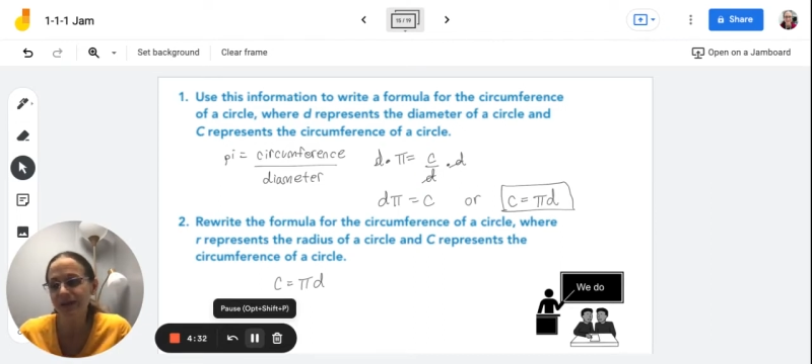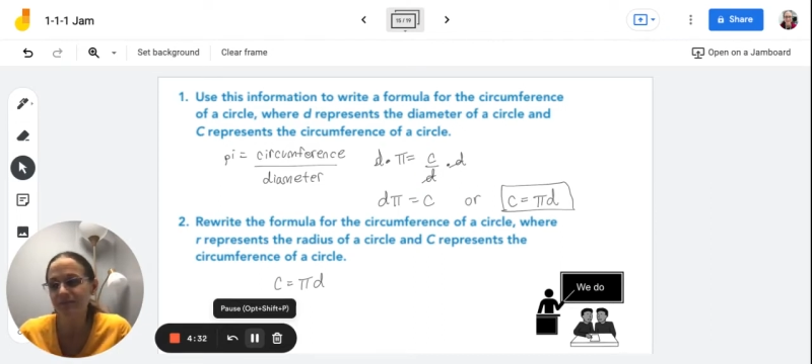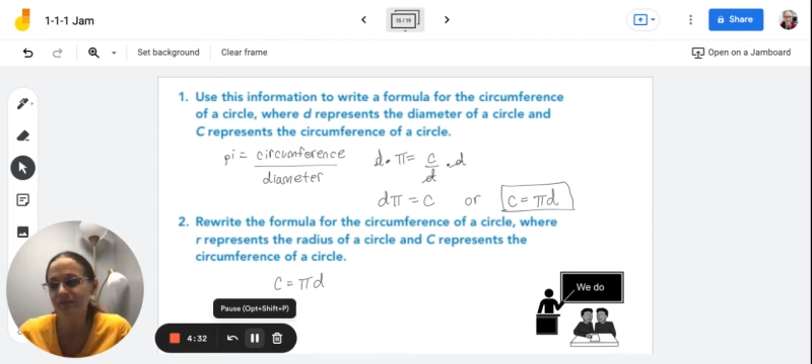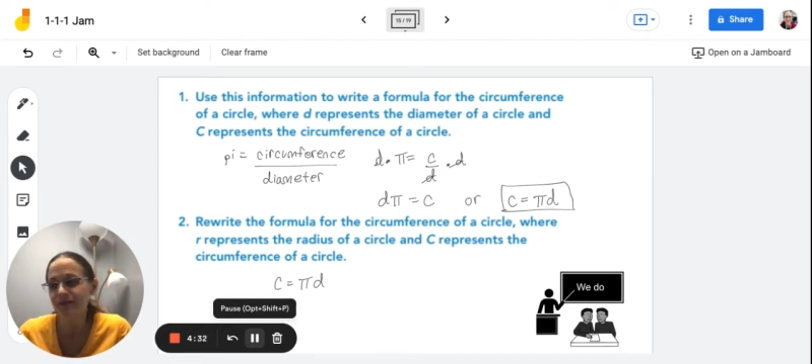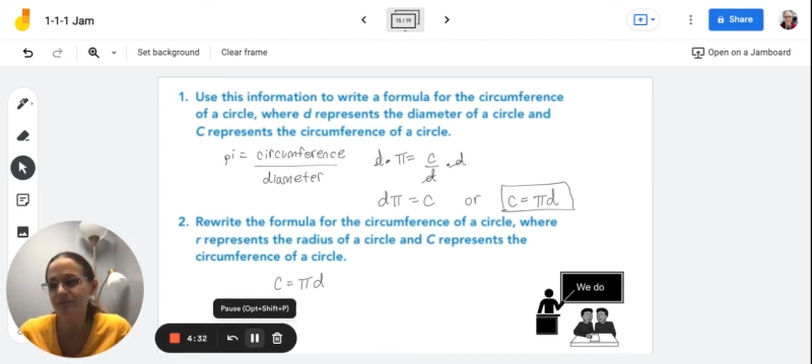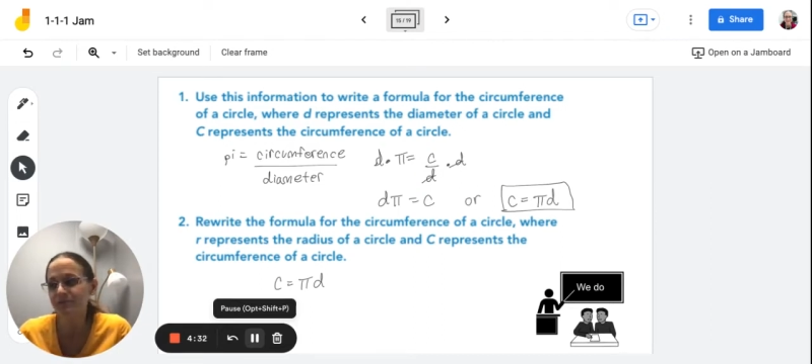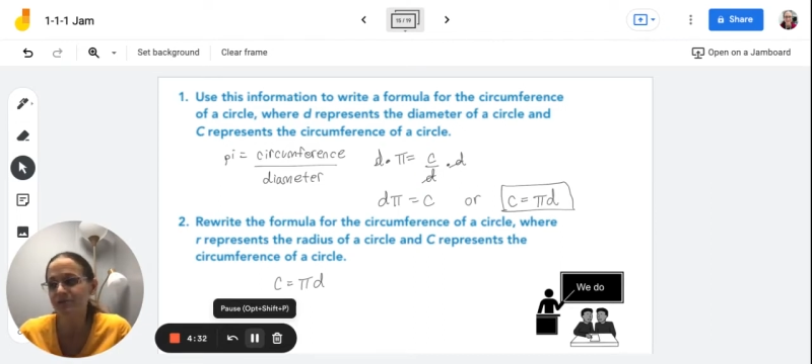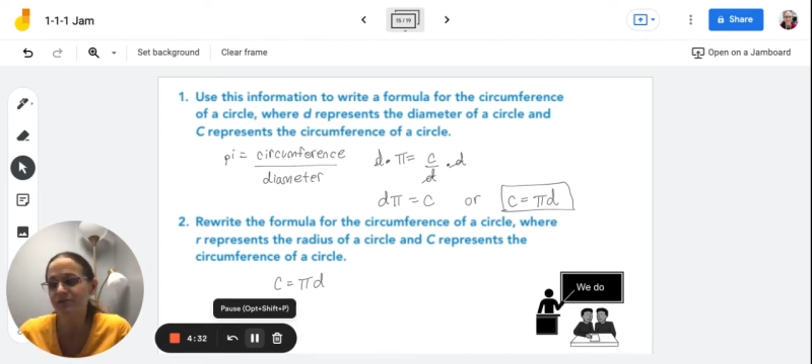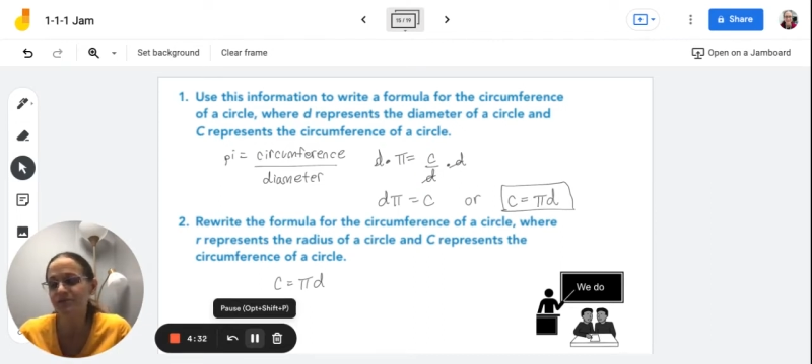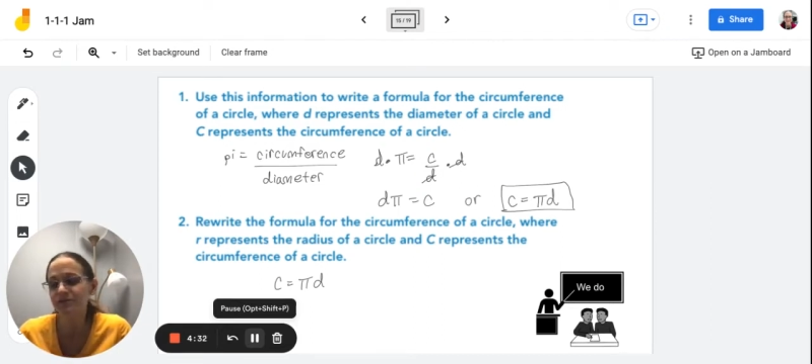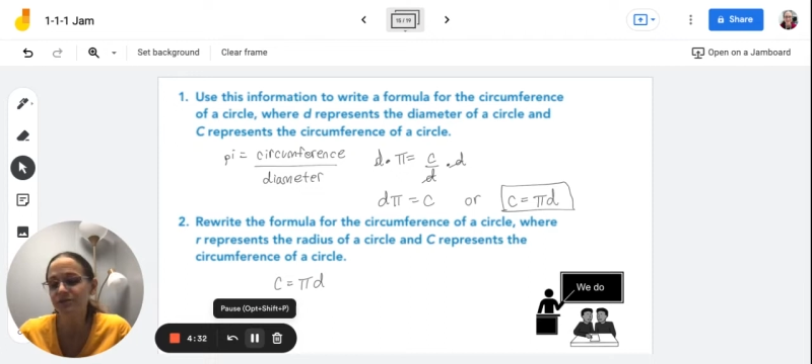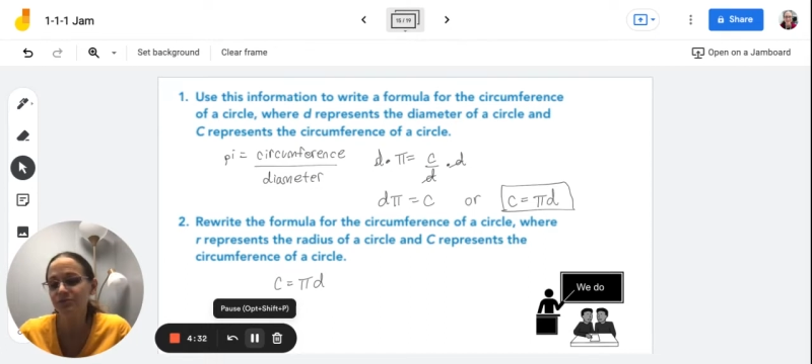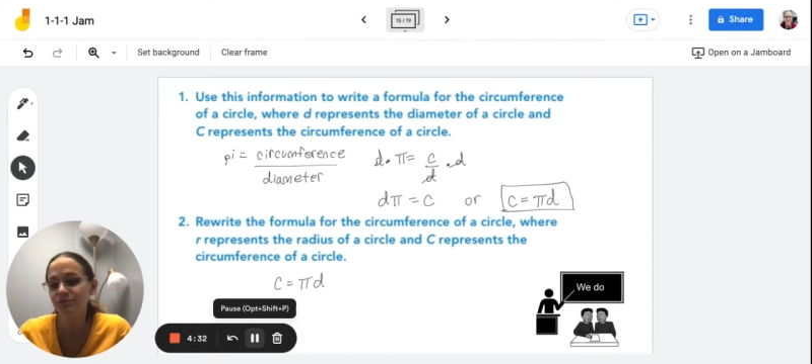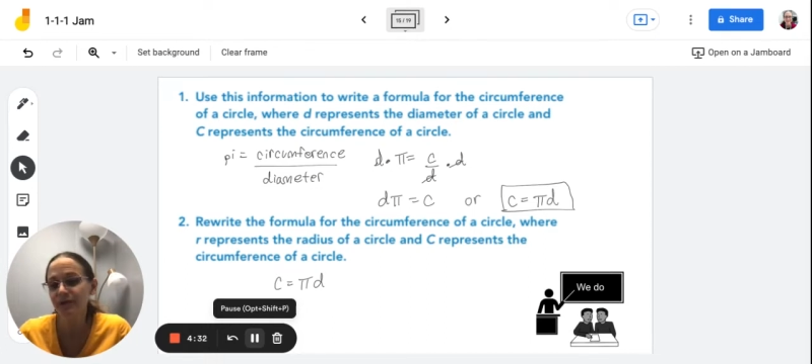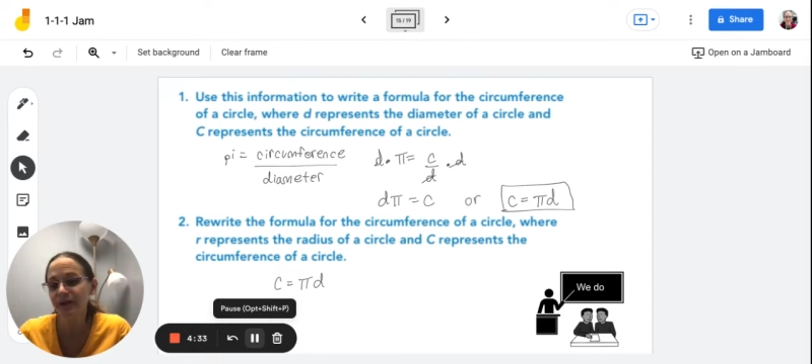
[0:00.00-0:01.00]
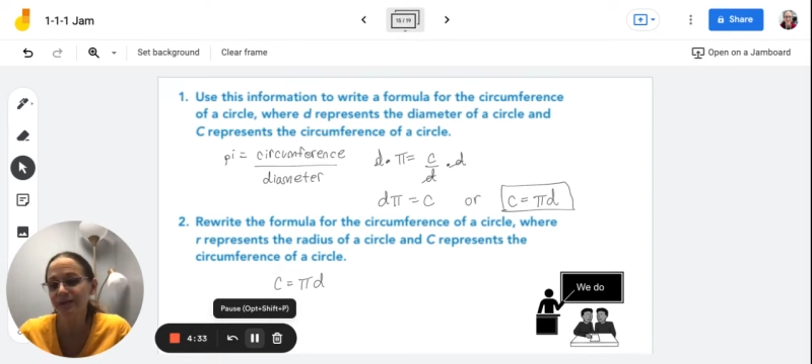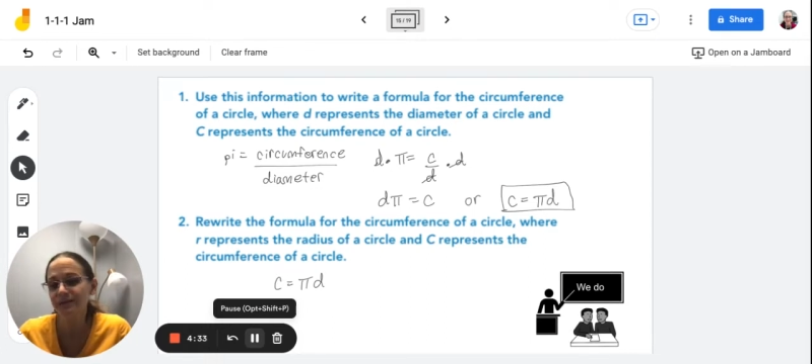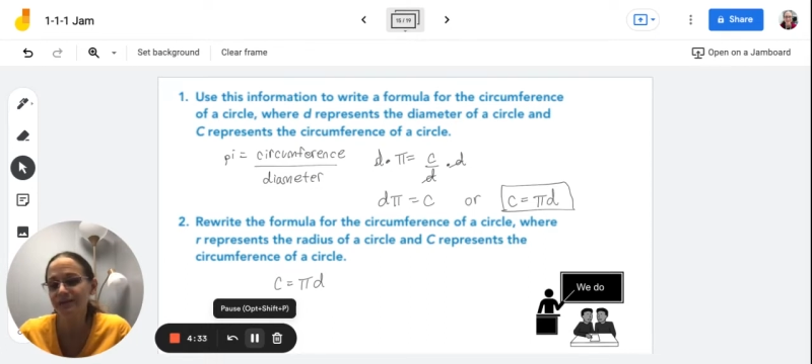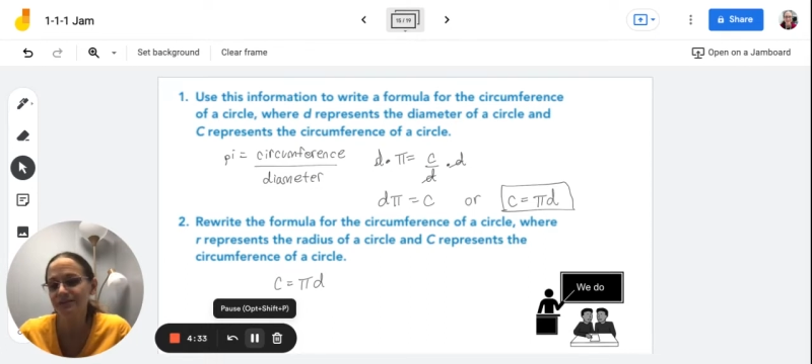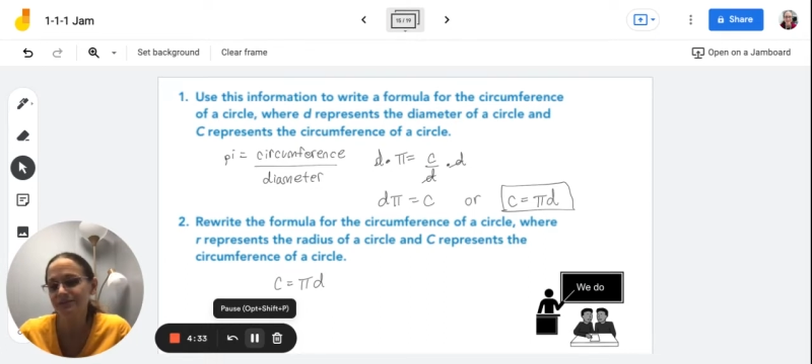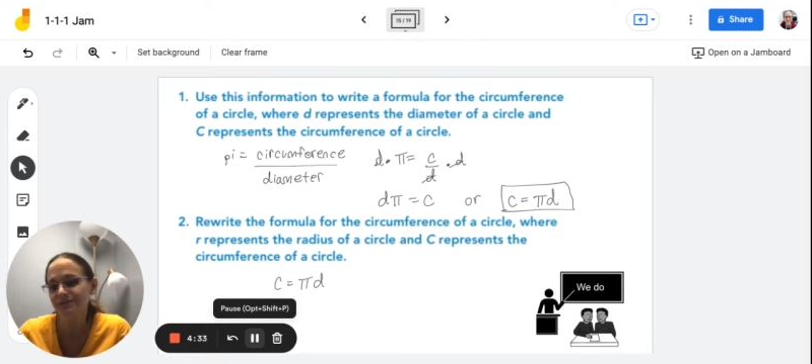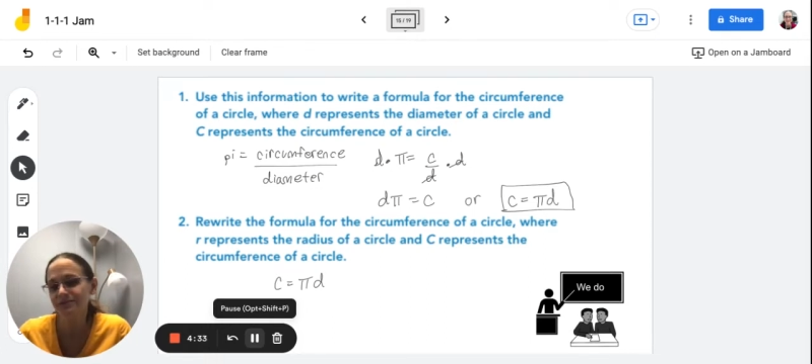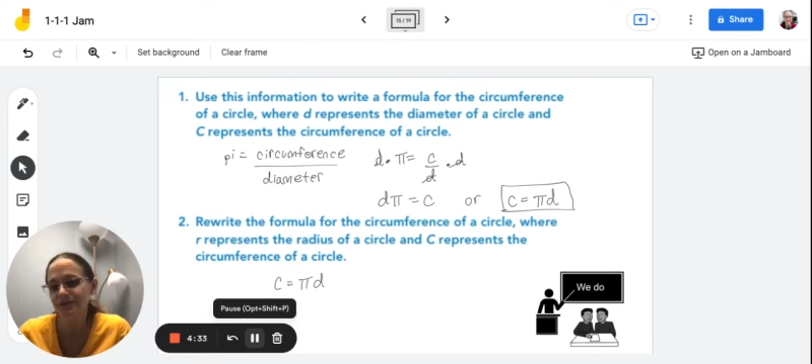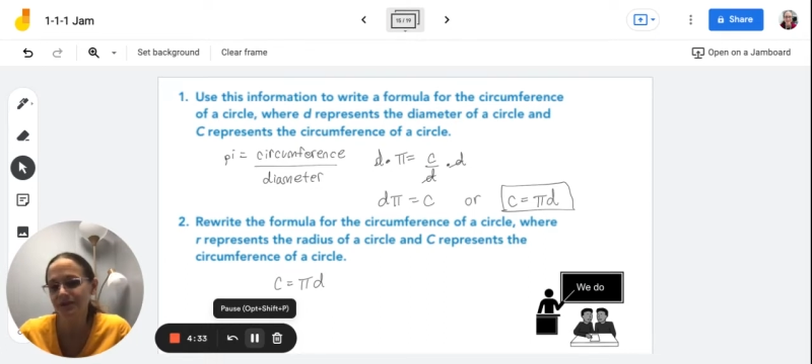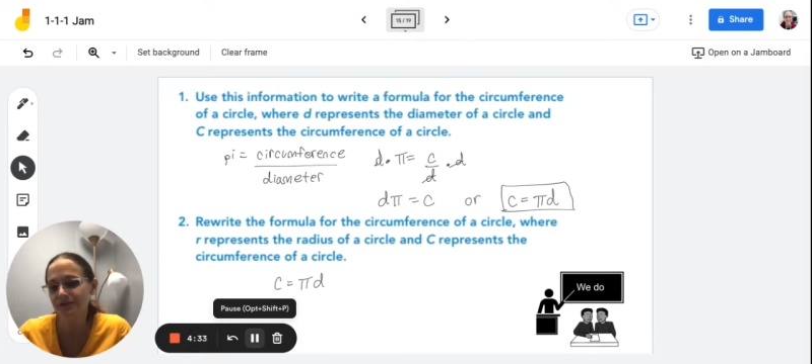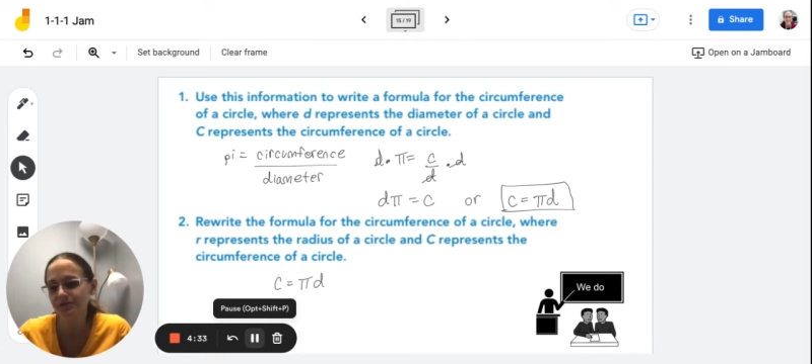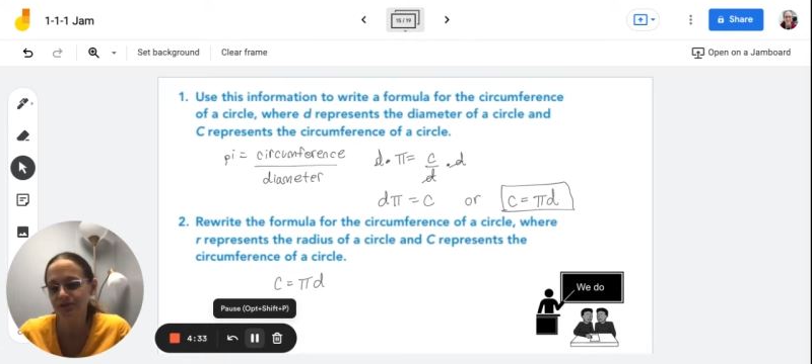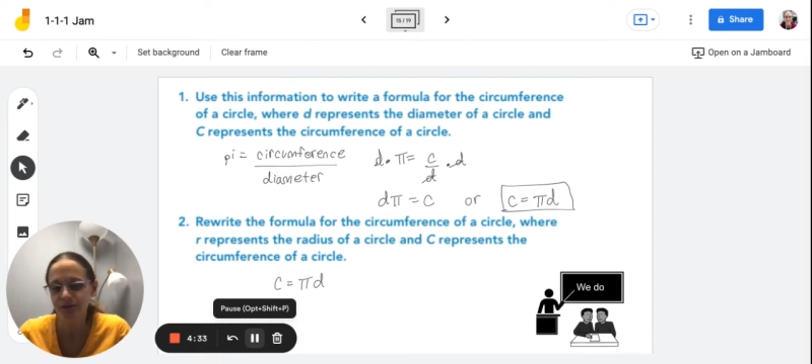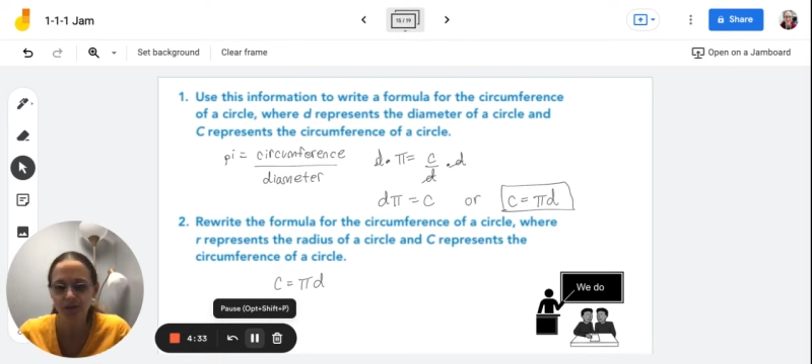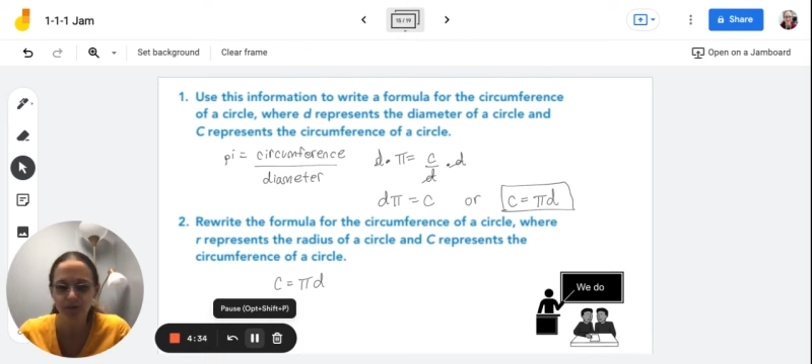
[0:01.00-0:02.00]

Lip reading: if I was using the radius to find